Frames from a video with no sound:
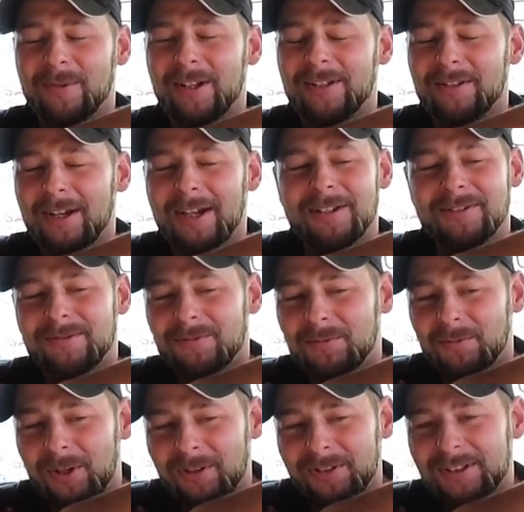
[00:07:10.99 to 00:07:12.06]
But I
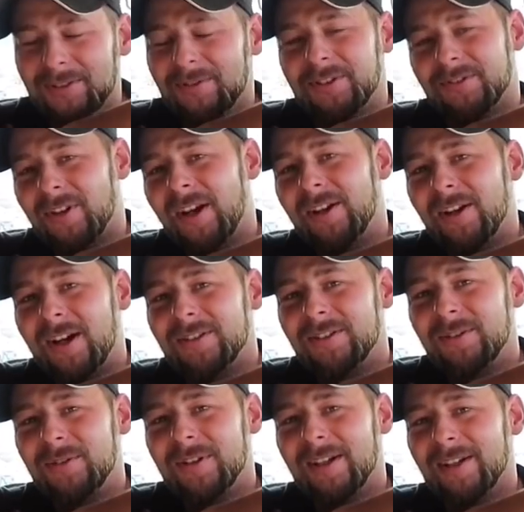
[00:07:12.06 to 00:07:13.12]
relatively try not to
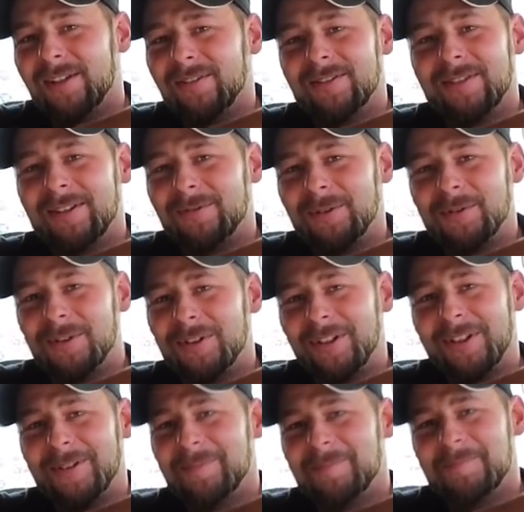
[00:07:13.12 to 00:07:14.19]
do that, because I don't really want to
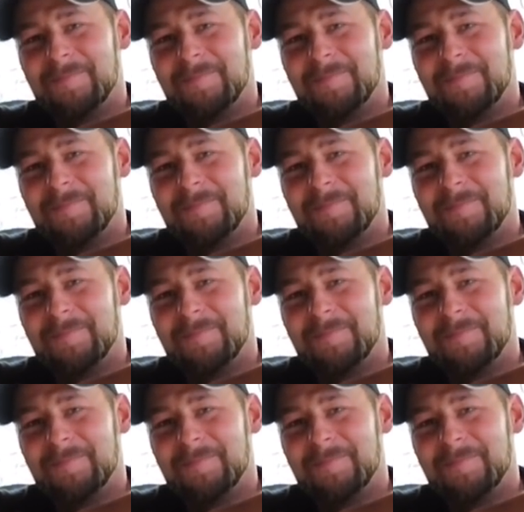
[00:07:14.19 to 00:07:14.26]
clean it.